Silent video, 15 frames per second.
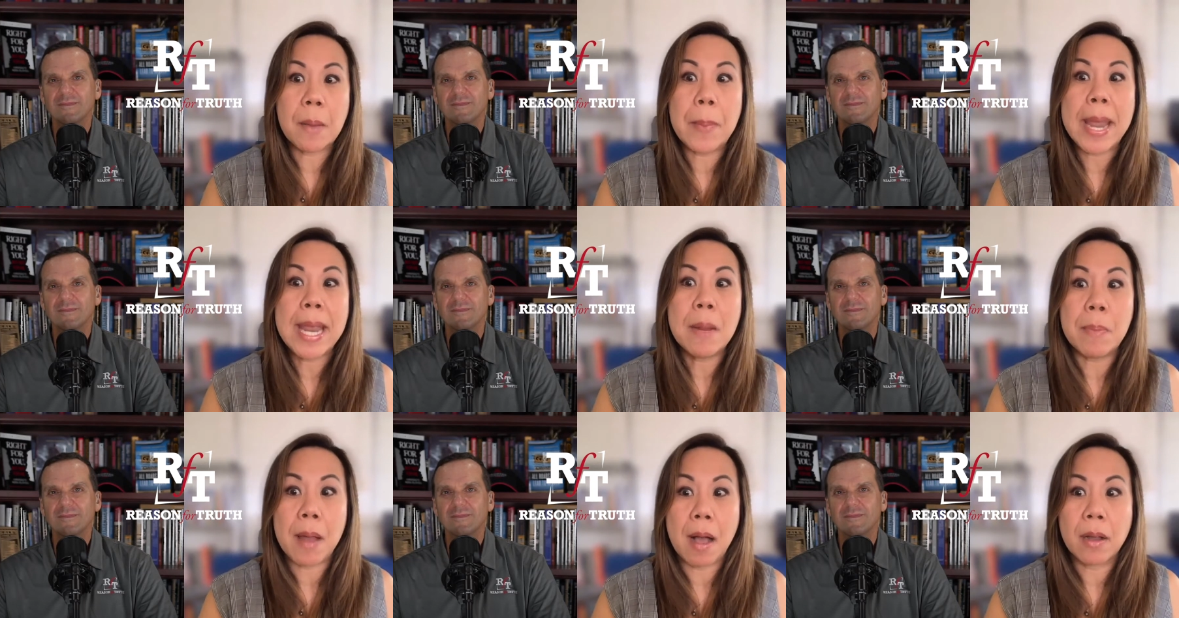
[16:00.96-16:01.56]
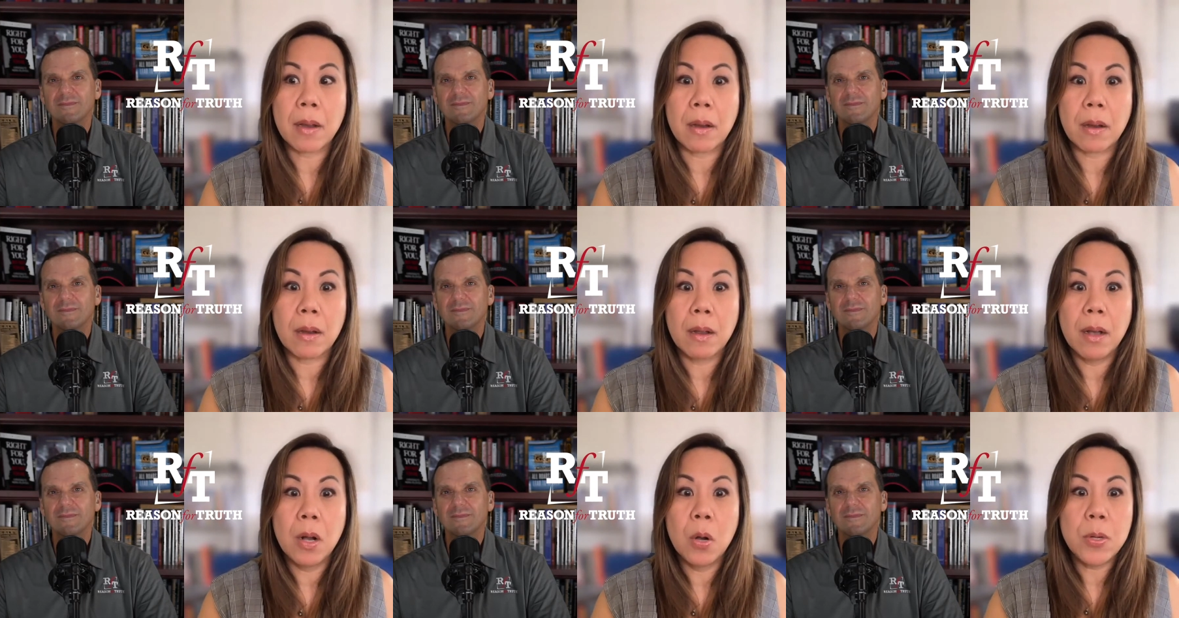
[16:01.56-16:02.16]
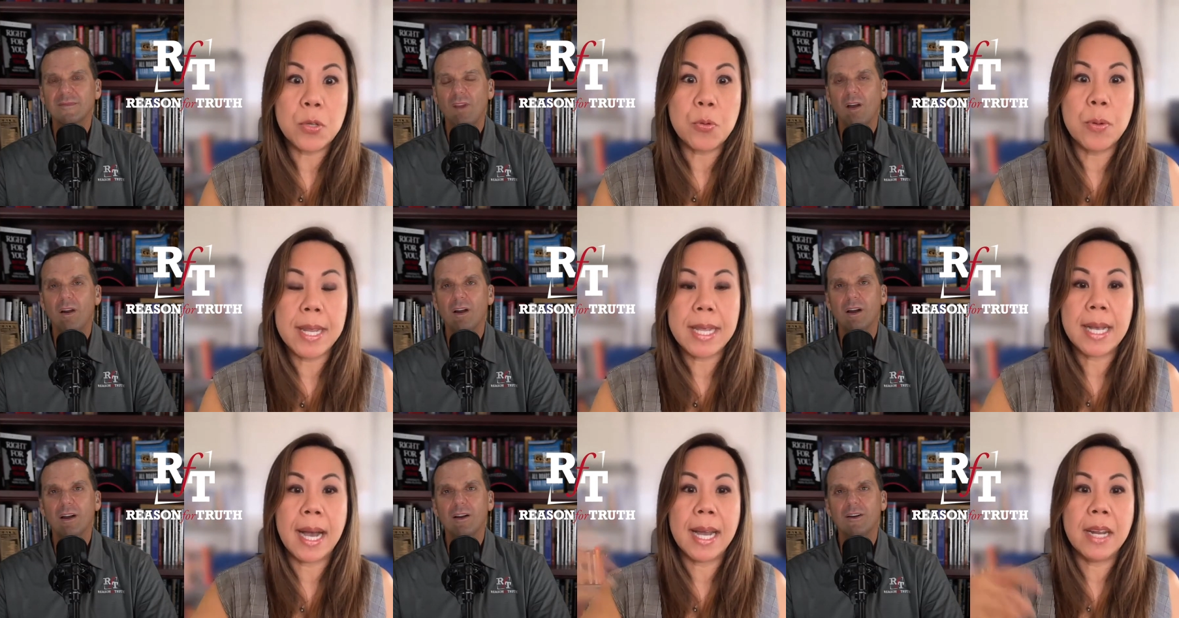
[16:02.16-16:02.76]
Speaker 1: a beta blocker, which really oh.
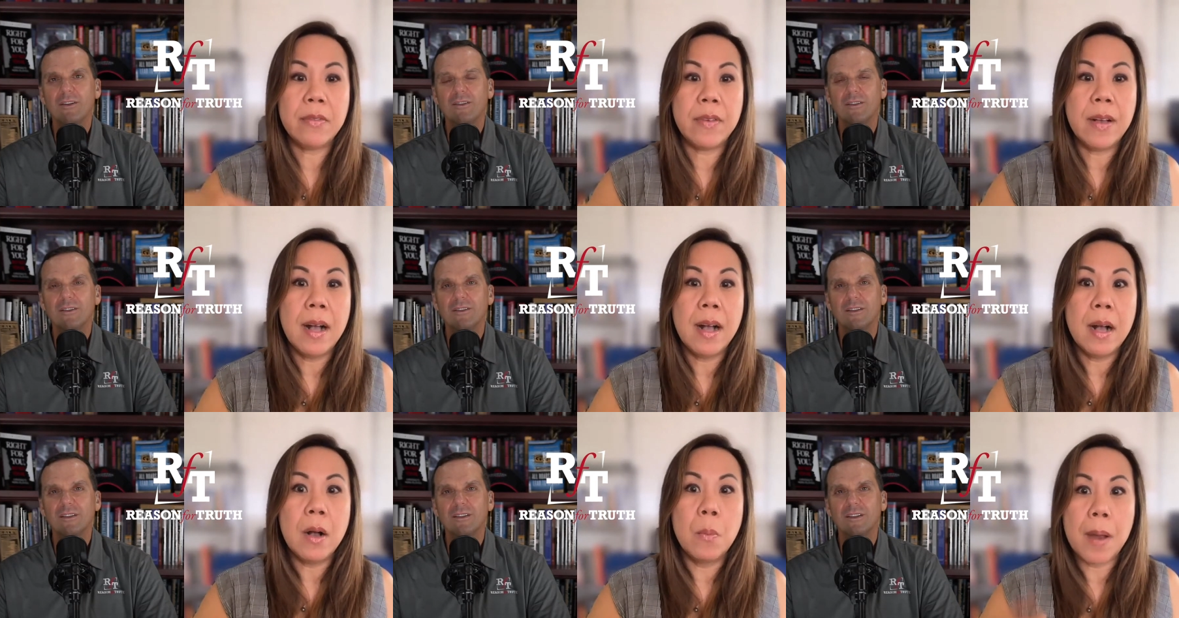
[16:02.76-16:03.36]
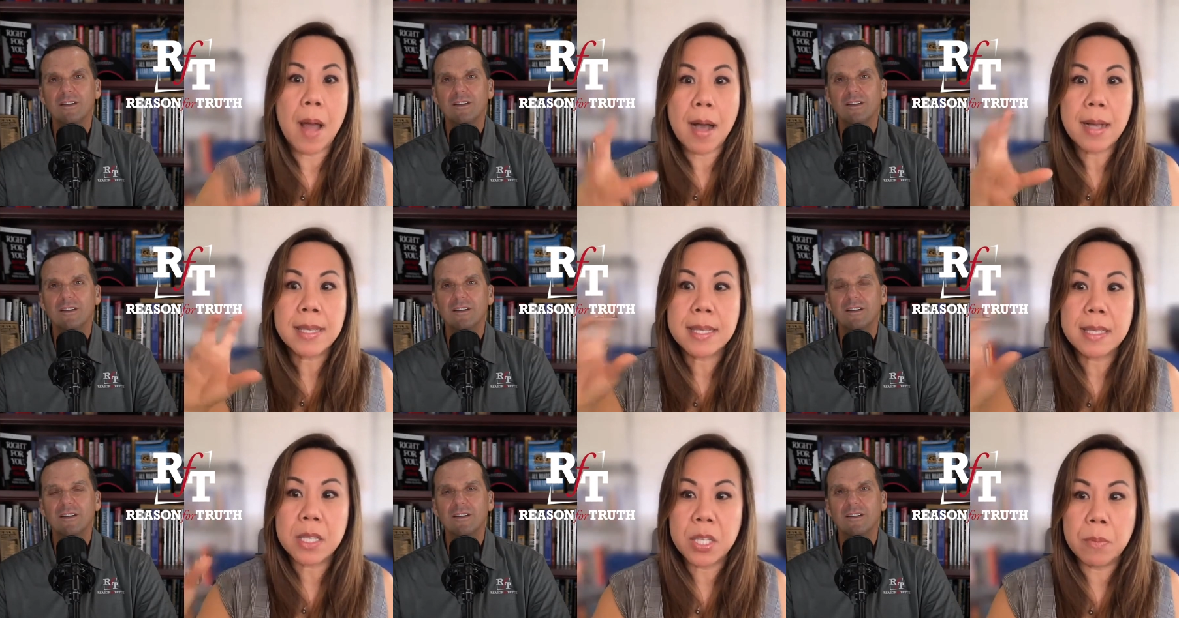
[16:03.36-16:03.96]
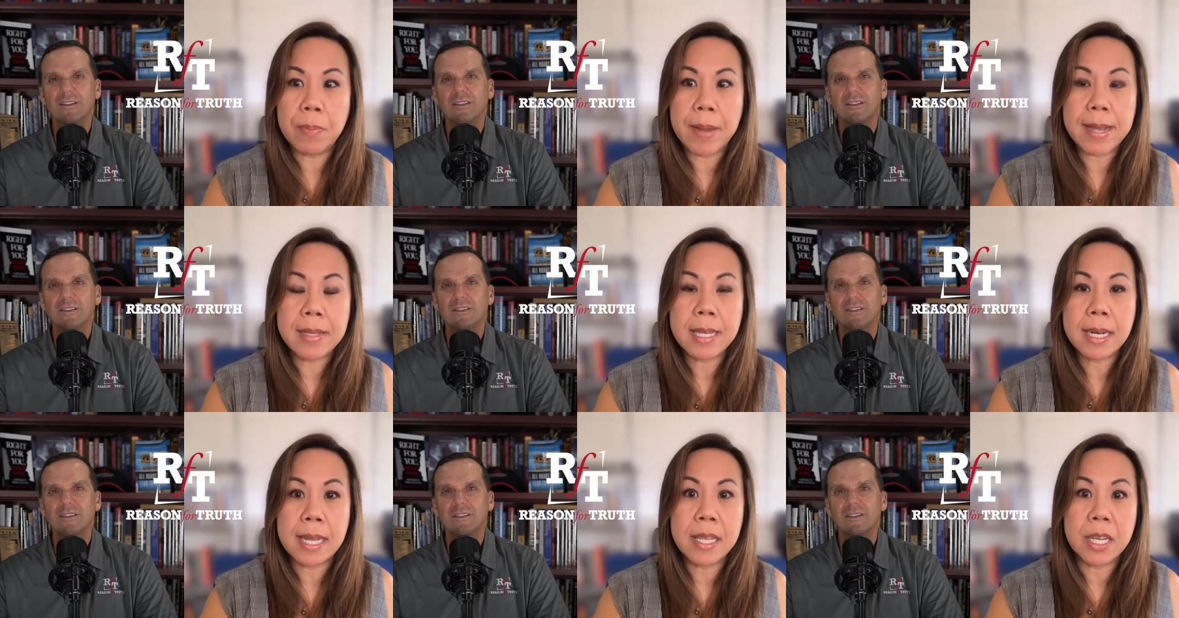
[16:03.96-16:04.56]
kind of blocks
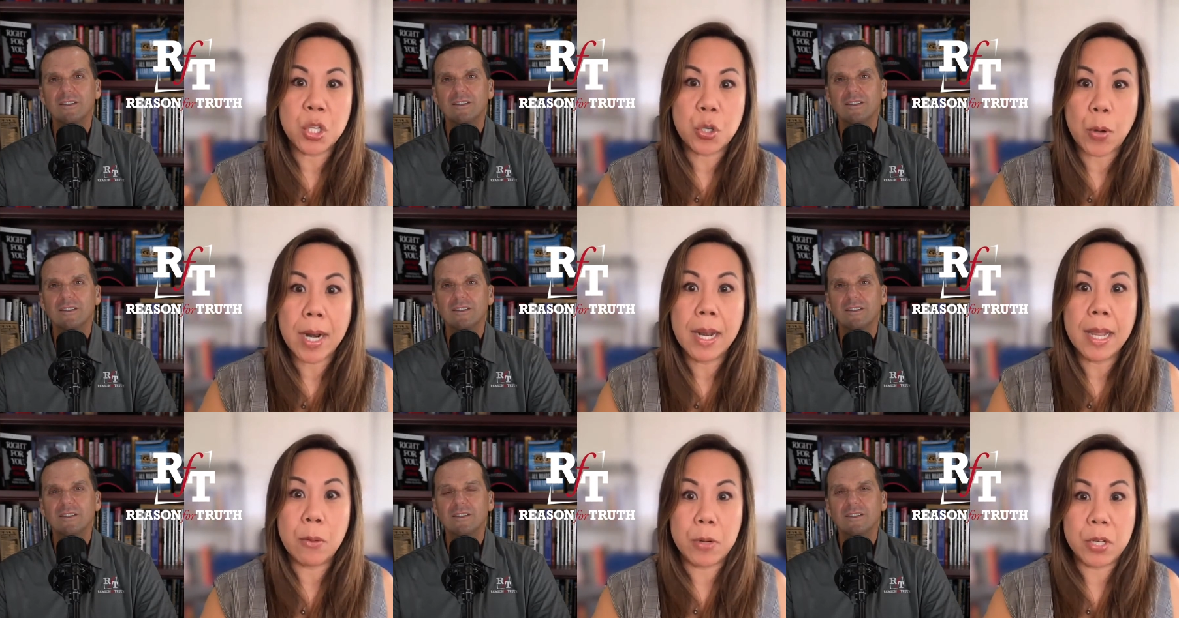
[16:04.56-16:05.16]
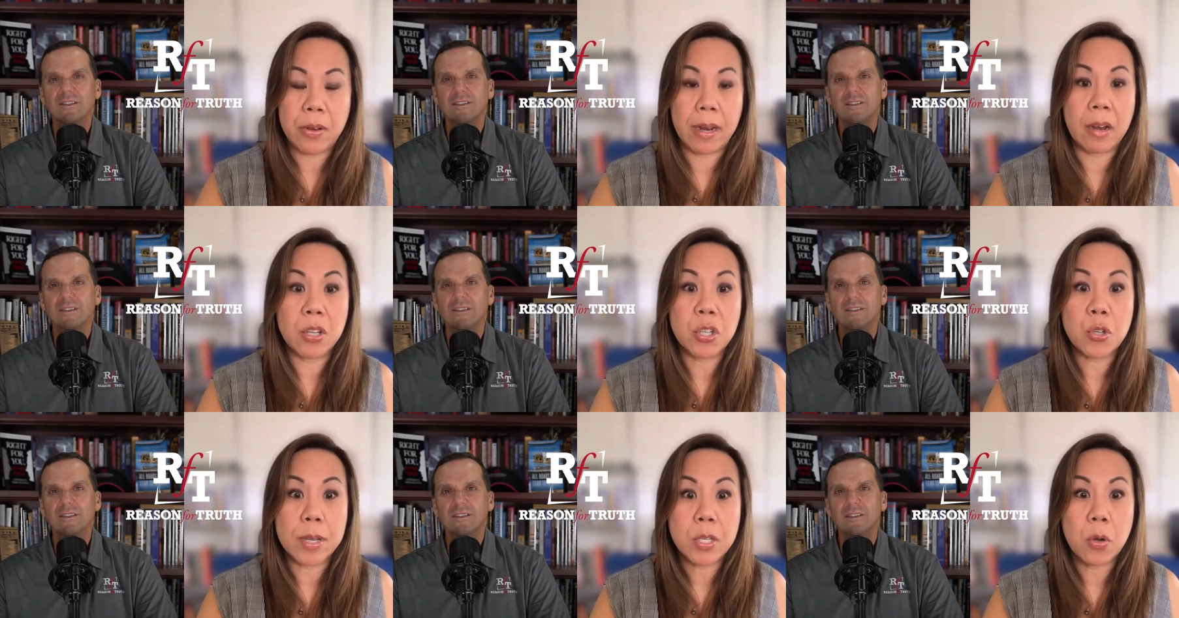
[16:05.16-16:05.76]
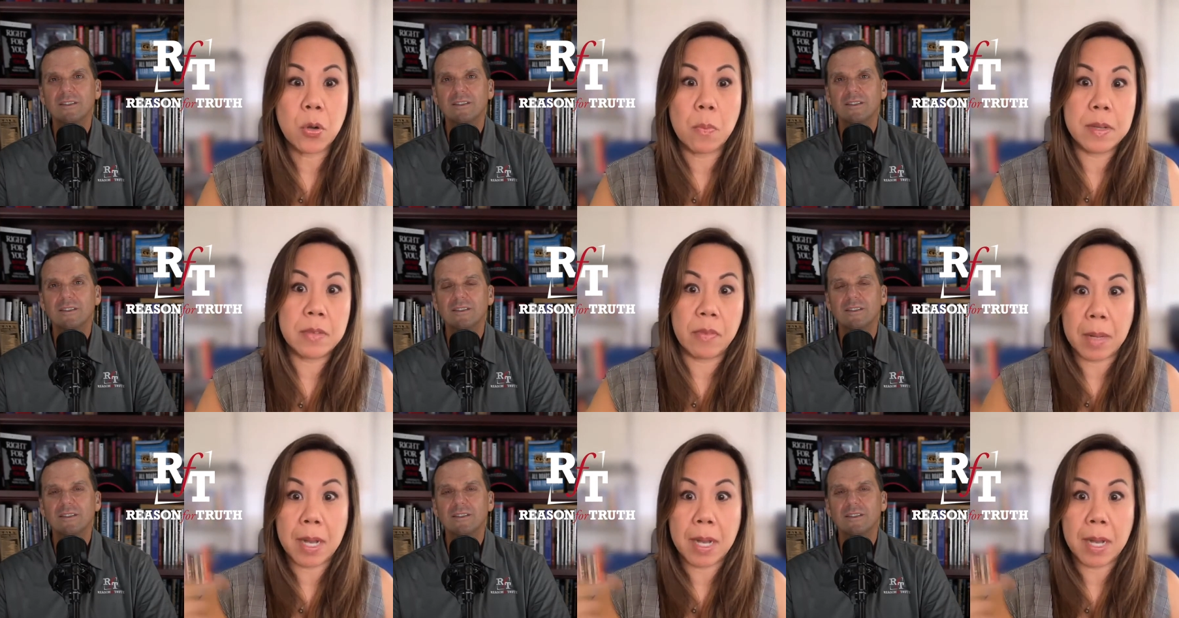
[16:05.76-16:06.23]
basically the adrenaline, which is like our stress hormones, from